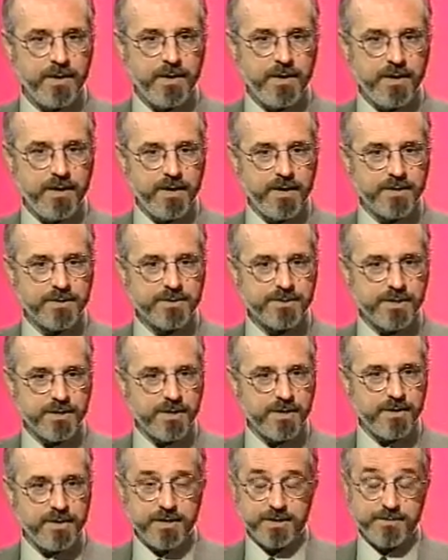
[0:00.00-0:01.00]

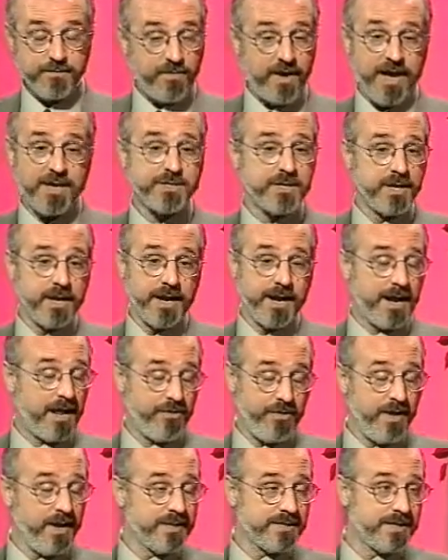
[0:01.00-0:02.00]
is fascinating. And
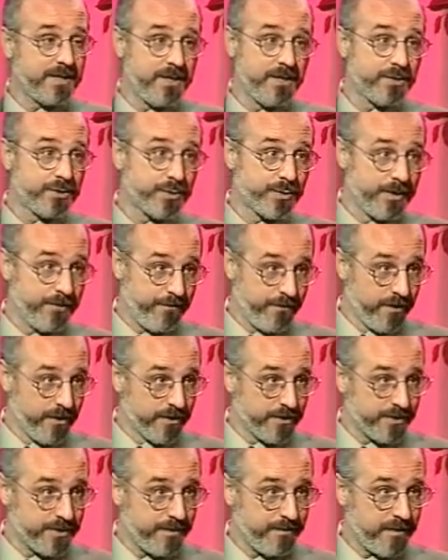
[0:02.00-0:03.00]
I think it's an industry
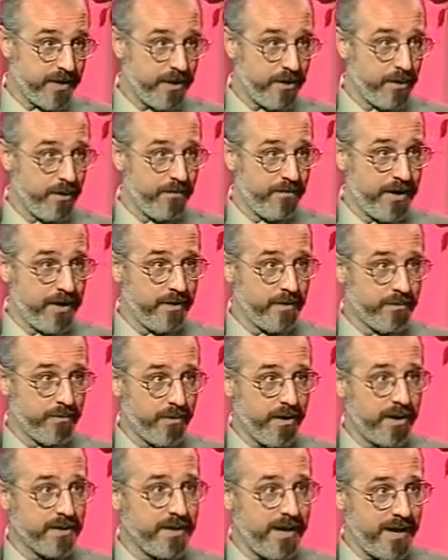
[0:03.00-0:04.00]
first. I don't know of any other
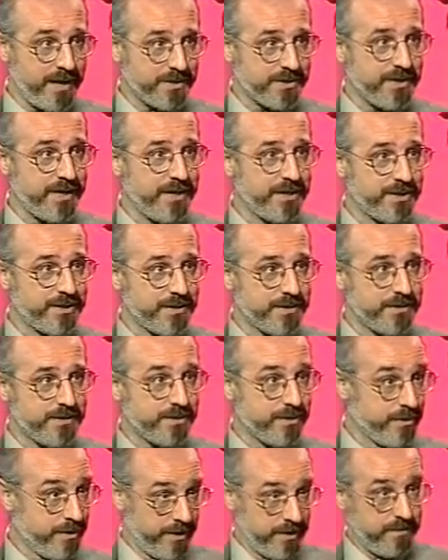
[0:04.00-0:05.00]
broadcast stations,
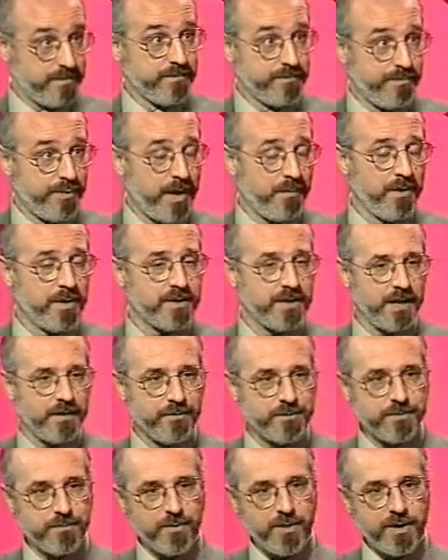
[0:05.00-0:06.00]
certainly public
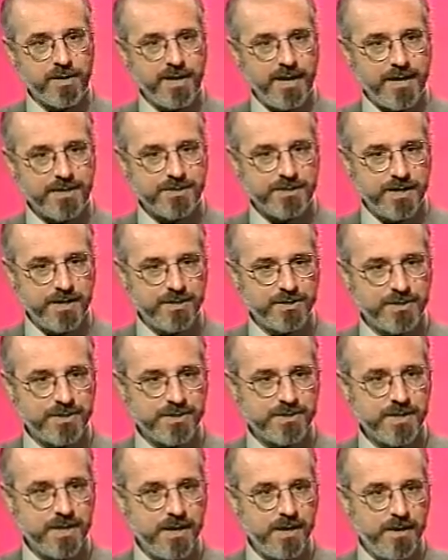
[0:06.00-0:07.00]
television broadcast
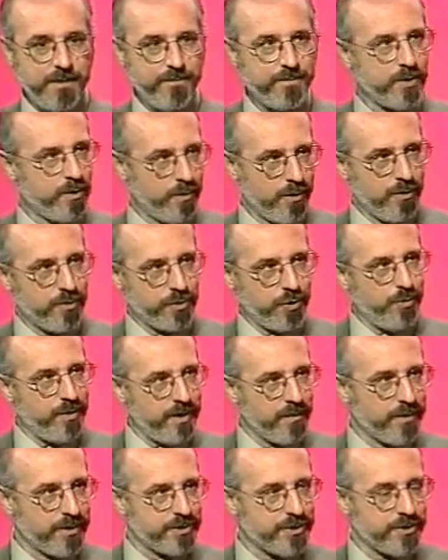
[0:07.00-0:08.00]
stations, who are
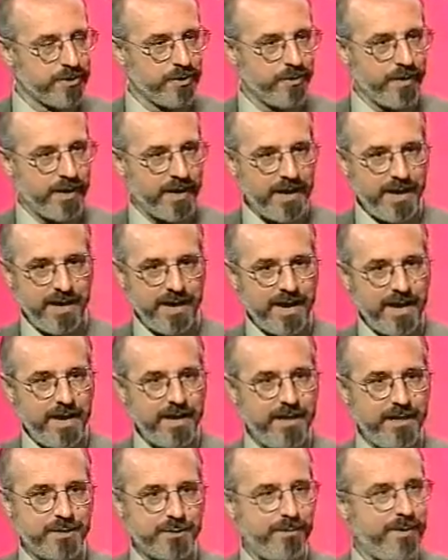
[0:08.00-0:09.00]
doing what you're doing. How
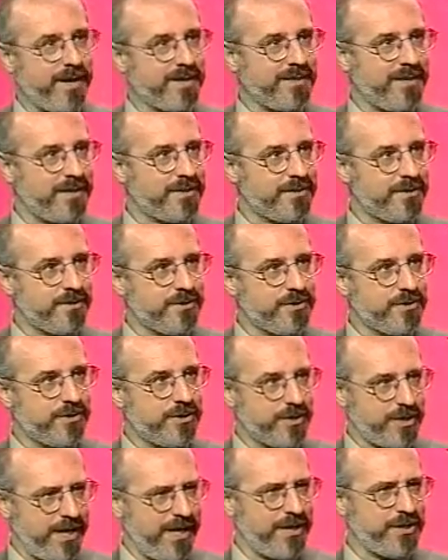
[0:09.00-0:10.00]
do you expect that
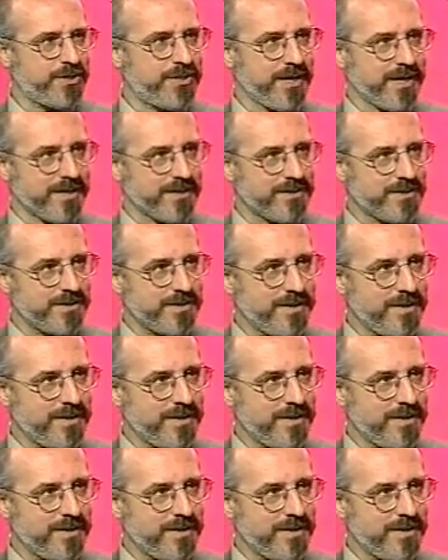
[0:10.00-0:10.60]
to change things?